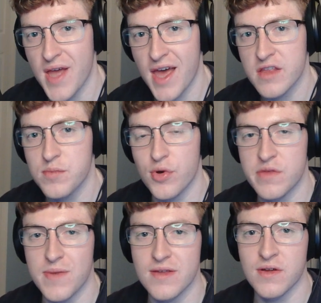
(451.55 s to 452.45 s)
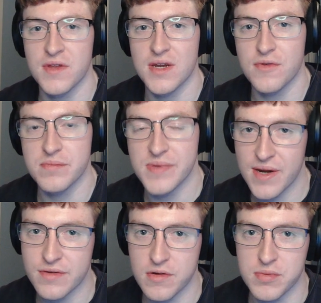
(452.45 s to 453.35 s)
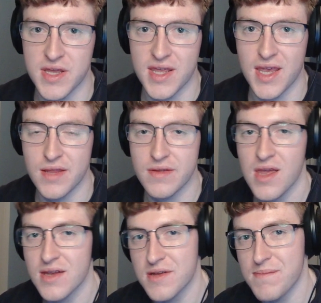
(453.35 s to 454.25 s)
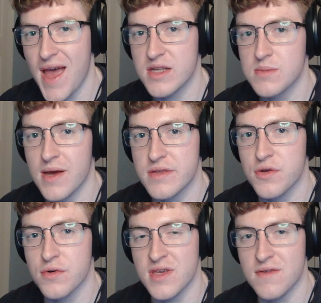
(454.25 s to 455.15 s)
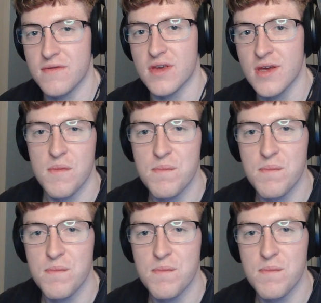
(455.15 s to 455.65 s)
exploits based on the different players you're playing against to maximize your EV,